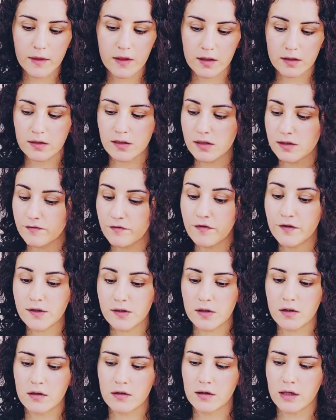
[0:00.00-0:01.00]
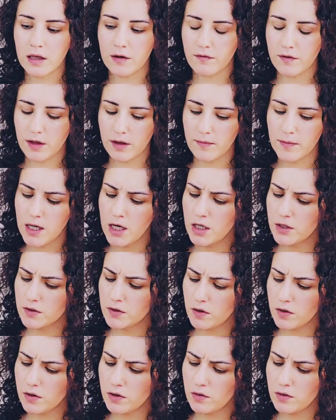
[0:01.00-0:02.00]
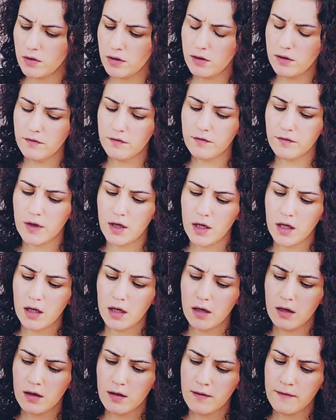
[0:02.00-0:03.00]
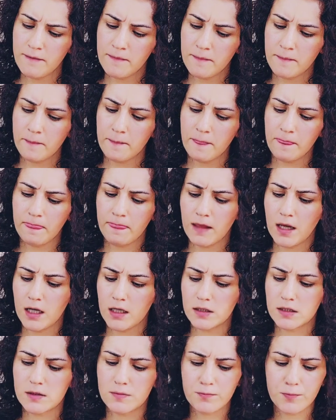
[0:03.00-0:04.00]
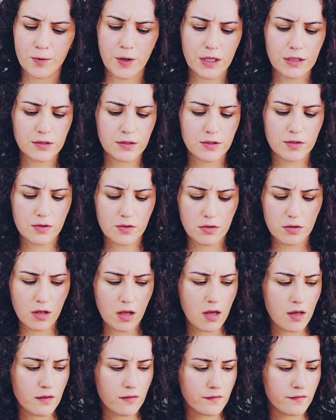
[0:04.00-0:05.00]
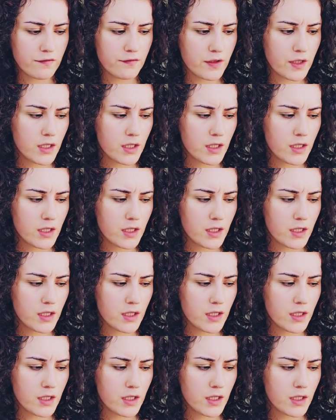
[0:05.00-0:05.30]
This is physical giving. So you could have expressed your love